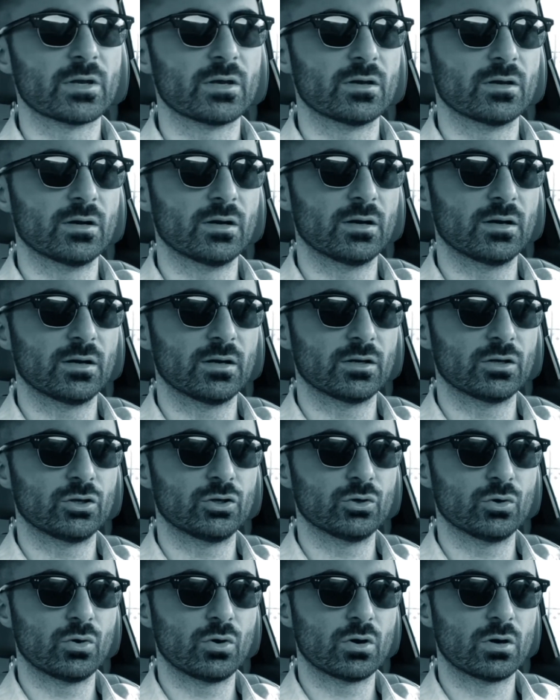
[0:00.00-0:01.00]

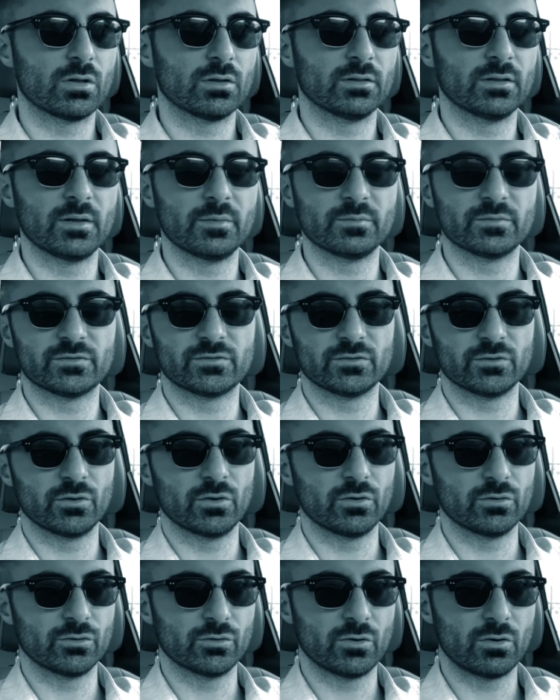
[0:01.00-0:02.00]
your limbs,
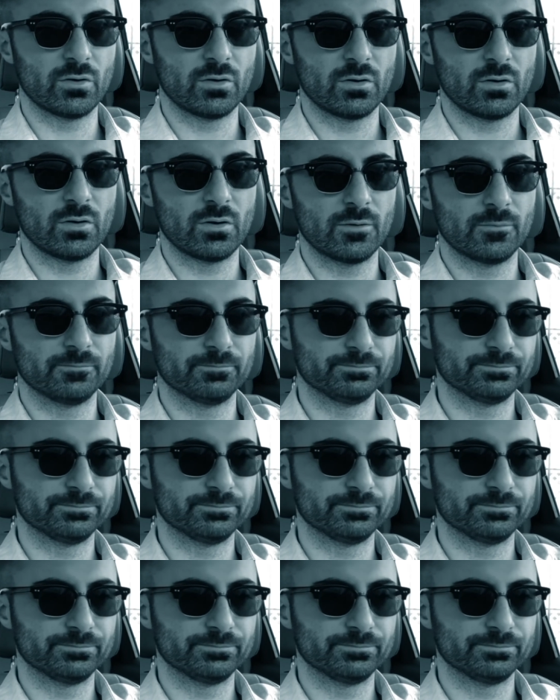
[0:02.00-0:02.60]
your